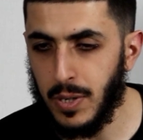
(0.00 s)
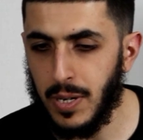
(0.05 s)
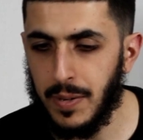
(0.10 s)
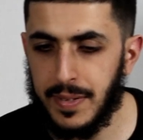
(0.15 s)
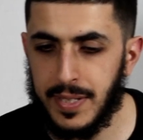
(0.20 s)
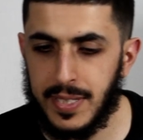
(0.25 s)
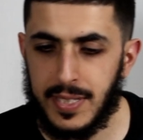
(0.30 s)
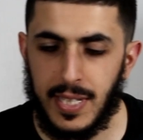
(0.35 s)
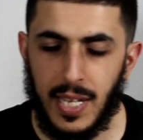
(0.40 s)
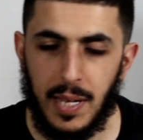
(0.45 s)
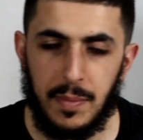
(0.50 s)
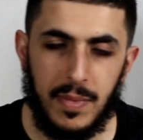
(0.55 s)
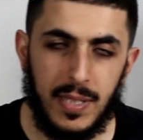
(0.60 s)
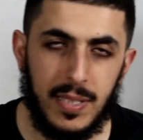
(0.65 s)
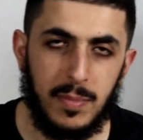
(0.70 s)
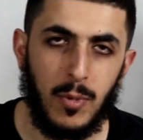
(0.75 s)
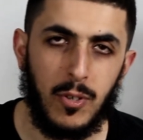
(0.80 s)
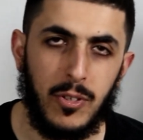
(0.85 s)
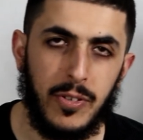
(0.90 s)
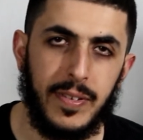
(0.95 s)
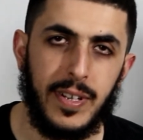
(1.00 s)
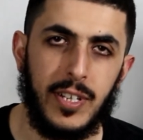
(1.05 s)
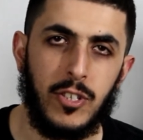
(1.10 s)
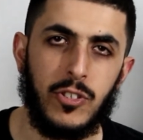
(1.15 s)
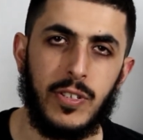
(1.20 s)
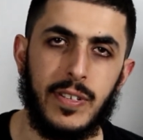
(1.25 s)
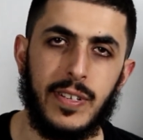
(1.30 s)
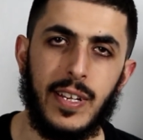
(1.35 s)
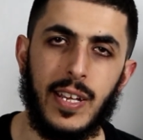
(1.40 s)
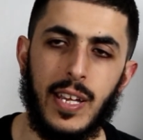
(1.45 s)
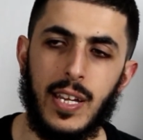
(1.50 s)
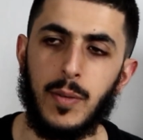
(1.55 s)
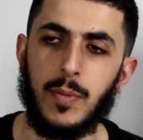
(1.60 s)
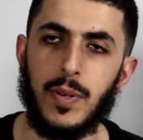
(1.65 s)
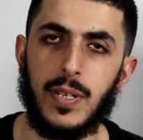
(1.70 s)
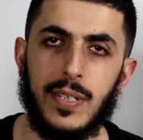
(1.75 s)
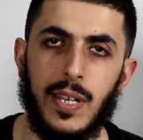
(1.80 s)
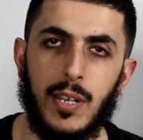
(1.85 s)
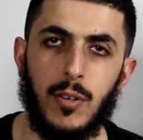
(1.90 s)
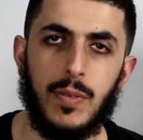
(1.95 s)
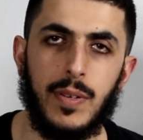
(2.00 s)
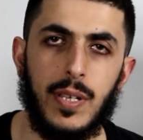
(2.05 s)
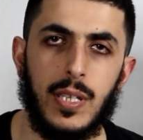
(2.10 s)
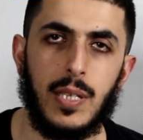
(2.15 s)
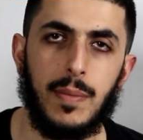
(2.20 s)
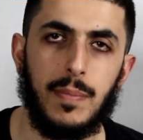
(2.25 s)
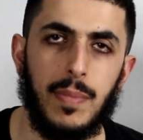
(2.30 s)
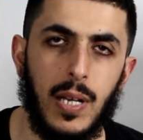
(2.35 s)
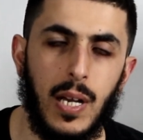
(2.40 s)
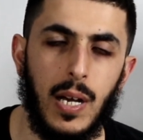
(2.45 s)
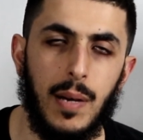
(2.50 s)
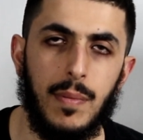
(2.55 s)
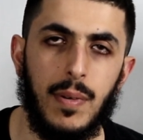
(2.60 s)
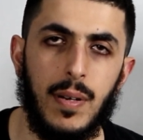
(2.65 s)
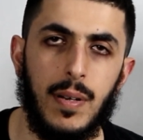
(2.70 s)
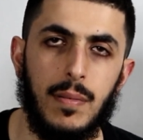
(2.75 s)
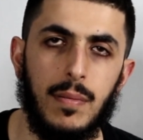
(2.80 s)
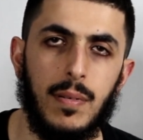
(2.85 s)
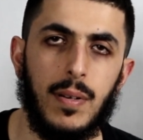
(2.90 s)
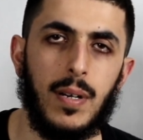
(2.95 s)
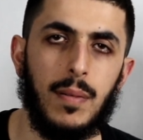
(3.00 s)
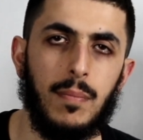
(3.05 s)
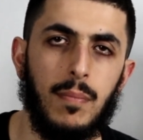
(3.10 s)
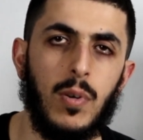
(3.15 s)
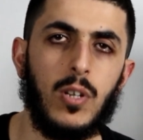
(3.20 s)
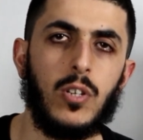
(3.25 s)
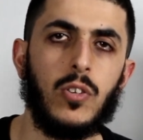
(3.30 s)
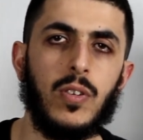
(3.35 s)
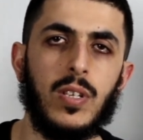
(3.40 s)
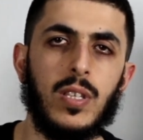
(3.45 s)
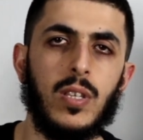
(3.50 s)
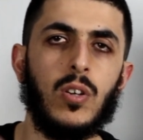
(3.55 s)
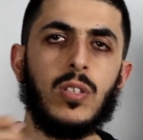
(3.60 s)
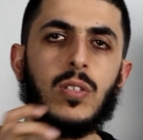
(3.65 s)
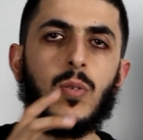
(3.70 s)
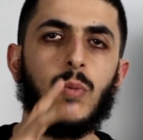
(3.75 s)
Well, Islam is moderation. Anyways, I don't need to become a moderate. Whoa.